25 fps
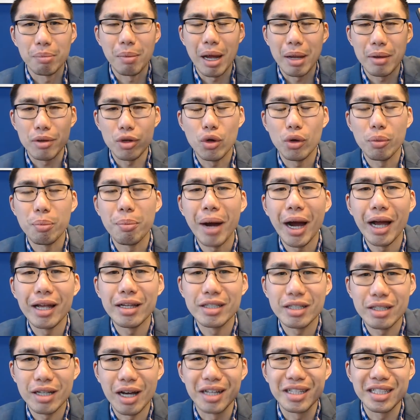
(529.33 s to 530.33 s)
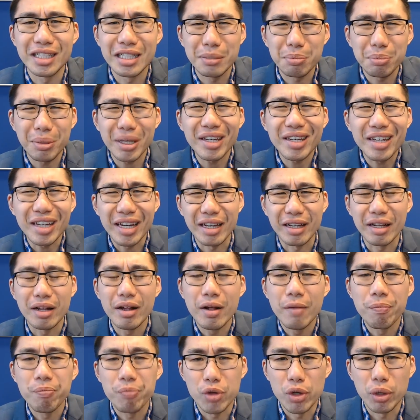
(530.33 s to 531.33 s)
your mind starts speaking
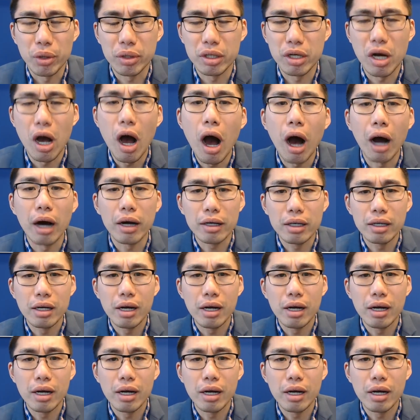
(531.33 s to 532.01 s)
your talk.